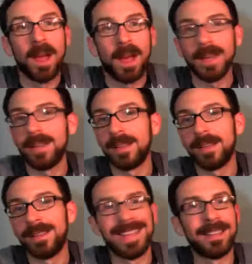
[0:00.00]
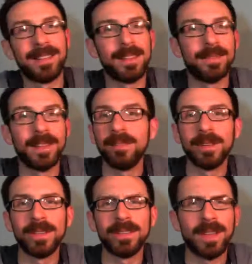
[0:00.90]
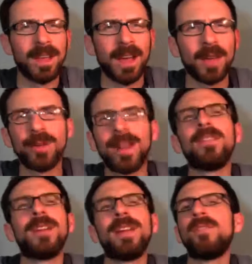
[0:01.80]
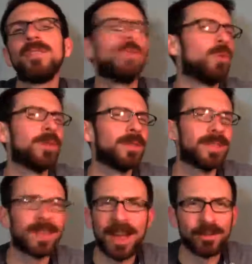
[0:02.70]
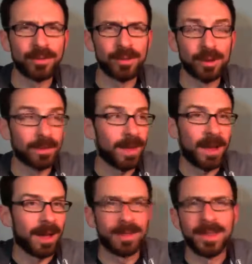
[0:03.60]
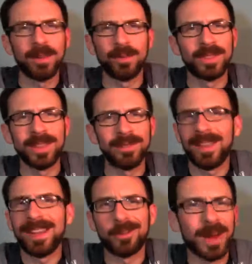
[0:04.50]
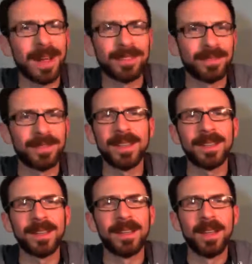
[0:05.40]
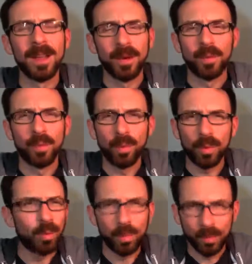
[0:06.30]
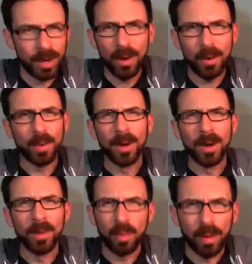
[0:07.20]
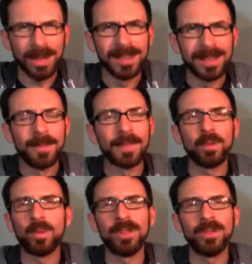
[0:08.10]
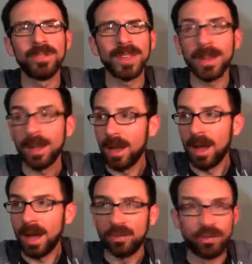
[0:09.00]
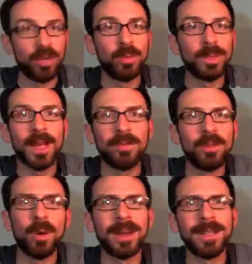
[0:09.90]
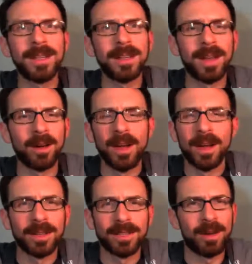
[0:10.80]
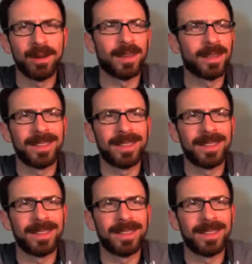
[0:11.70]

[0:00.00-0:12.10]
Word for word: I can't think of any reason I would ever in the world say AstroTurf. I think I would say fake grass, if anything. No. What? Well, what did you say? I genuinely have no idea now, because now all I